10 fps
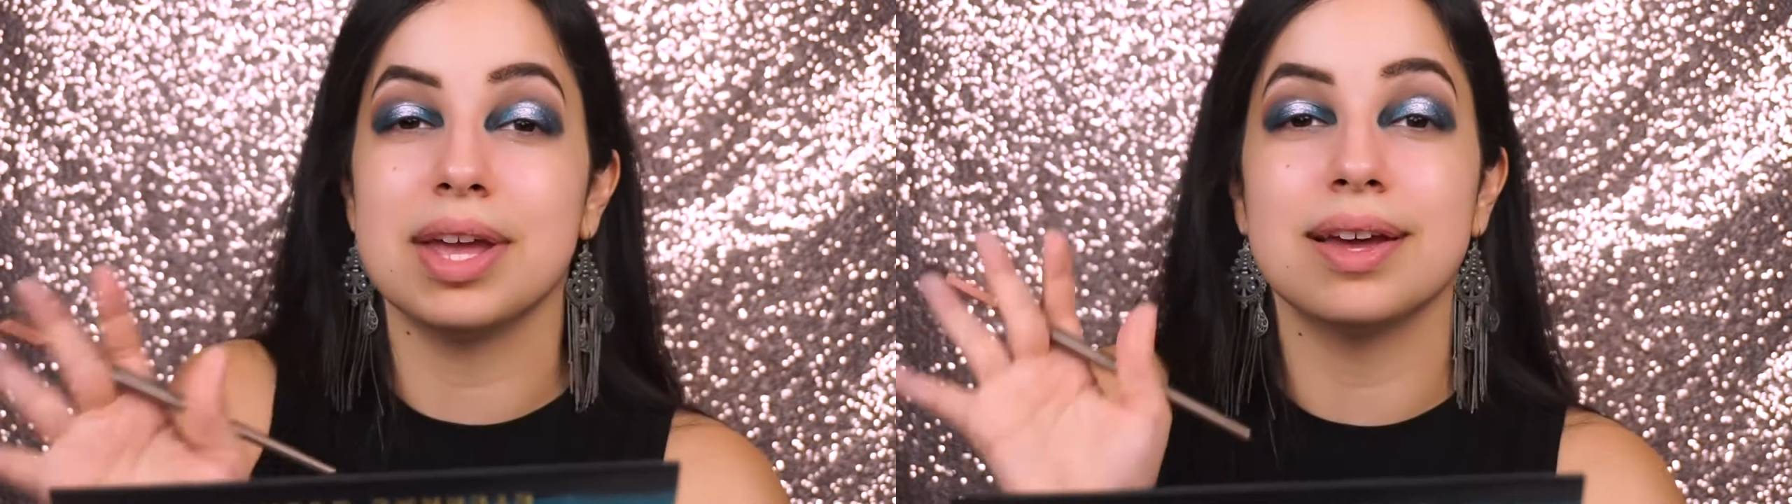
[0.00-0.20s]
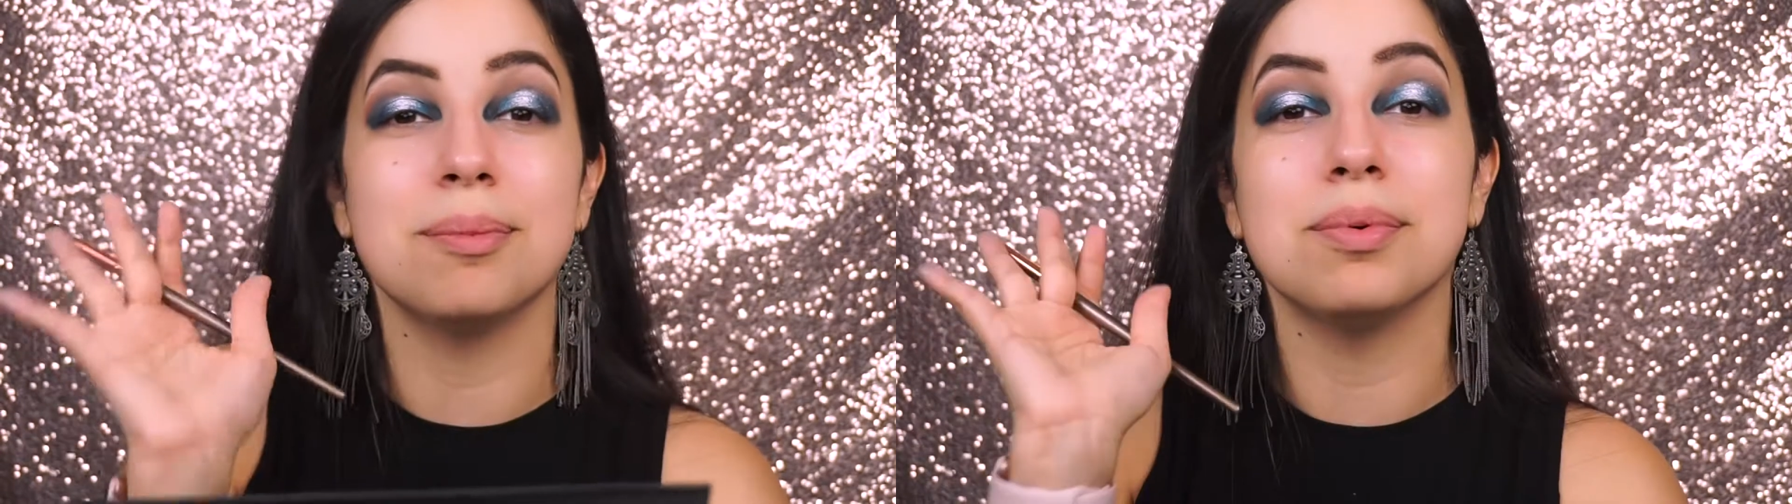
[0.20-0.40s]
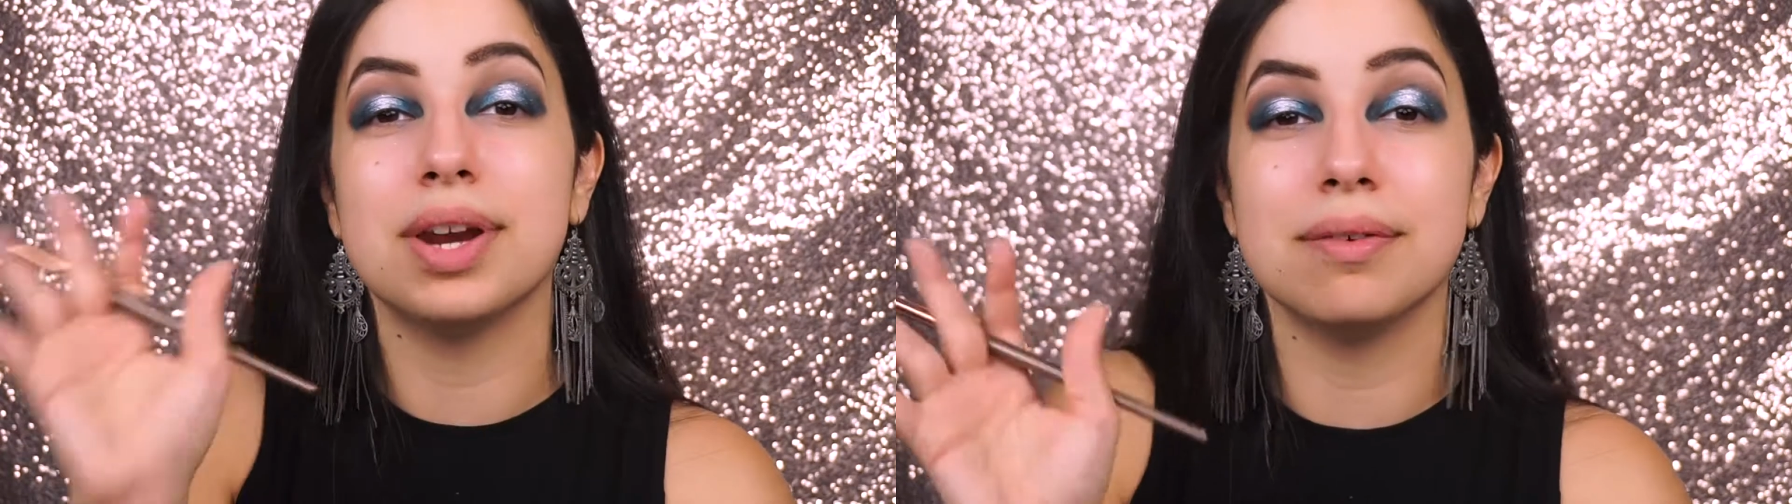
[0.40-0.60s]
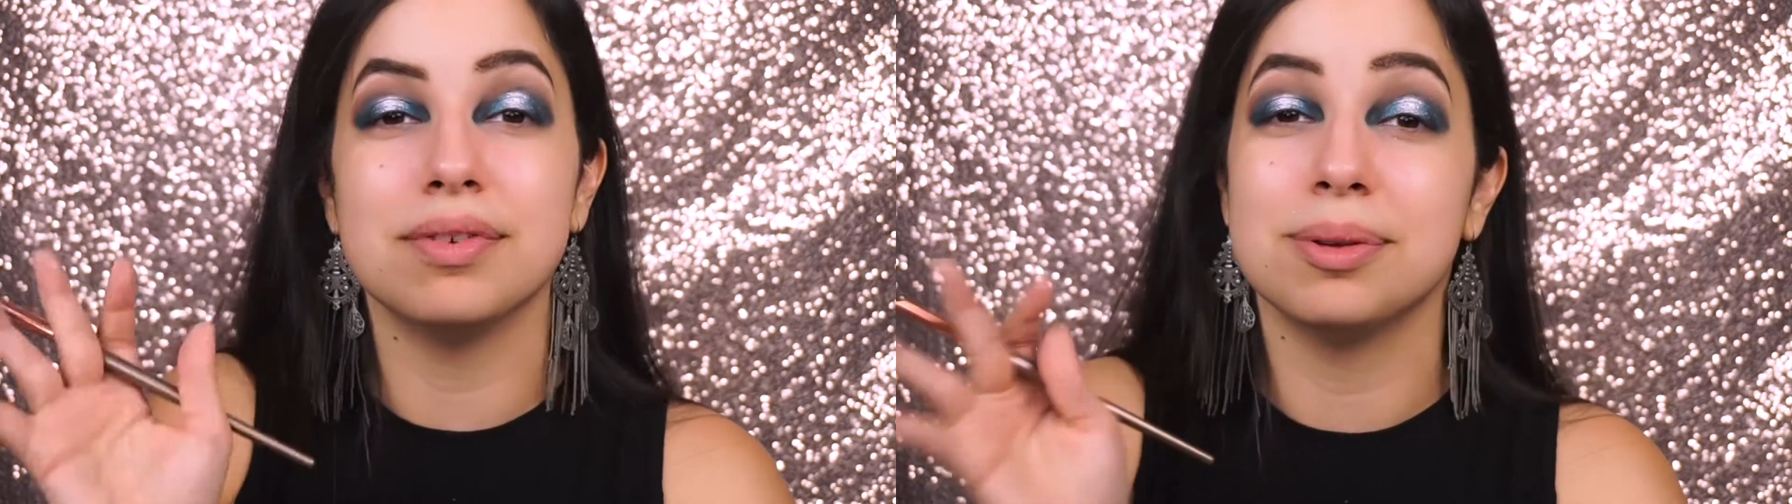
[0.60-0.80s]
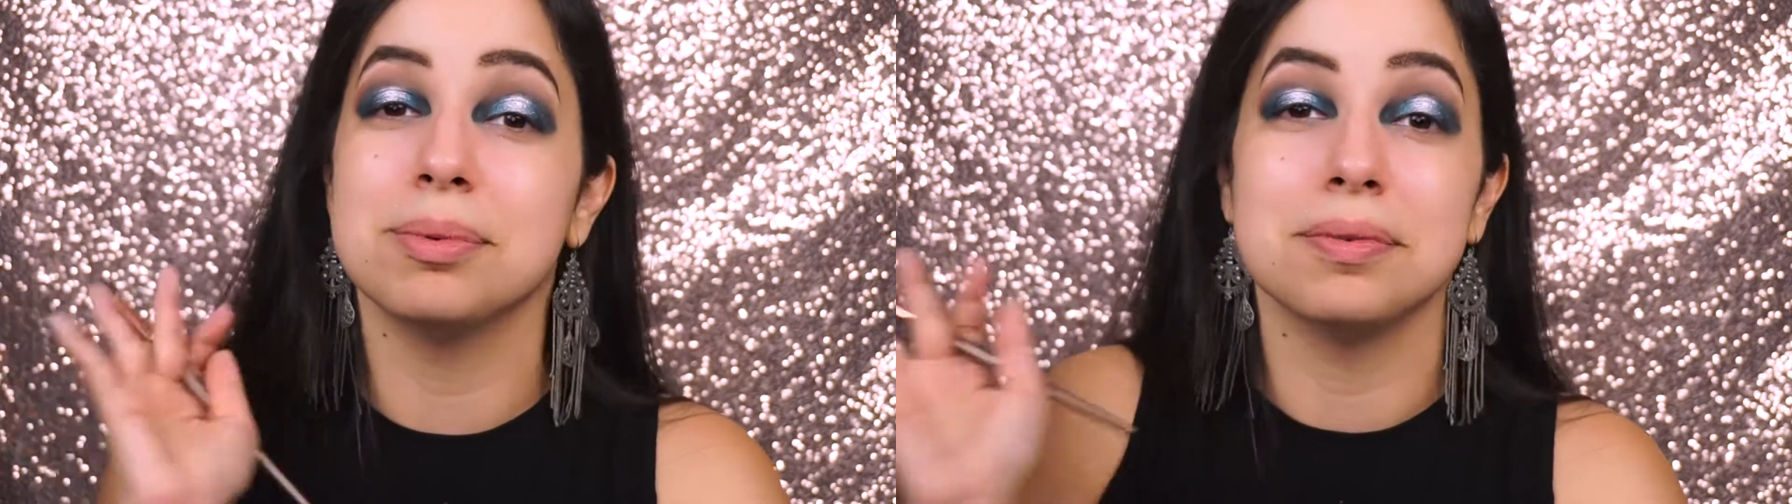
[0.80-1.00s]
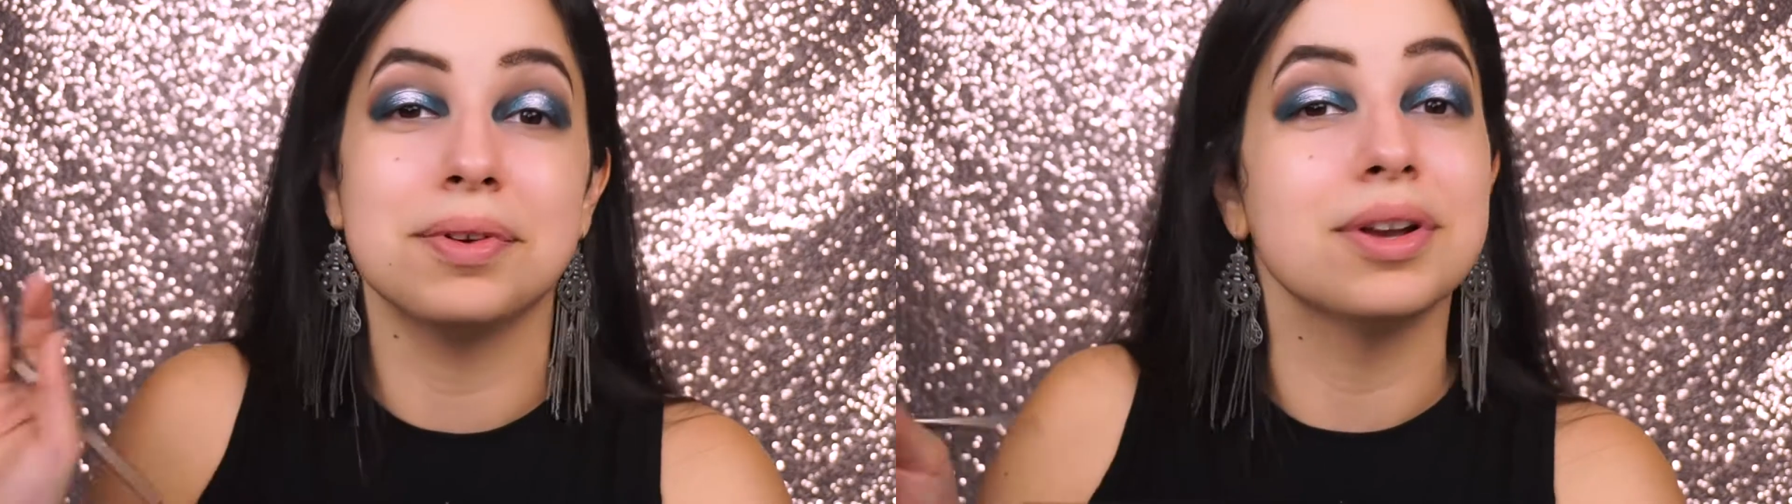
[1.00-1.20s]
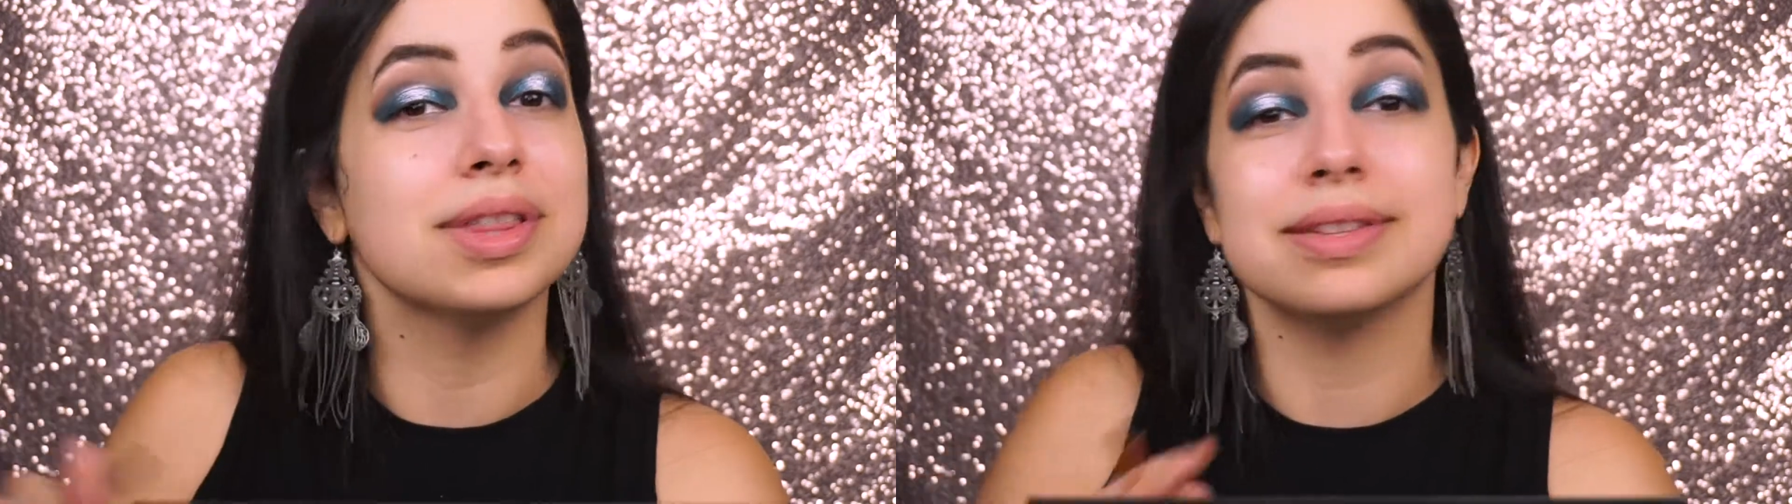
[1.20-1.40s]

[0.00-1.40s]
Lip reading: makeup, whatever you prefer.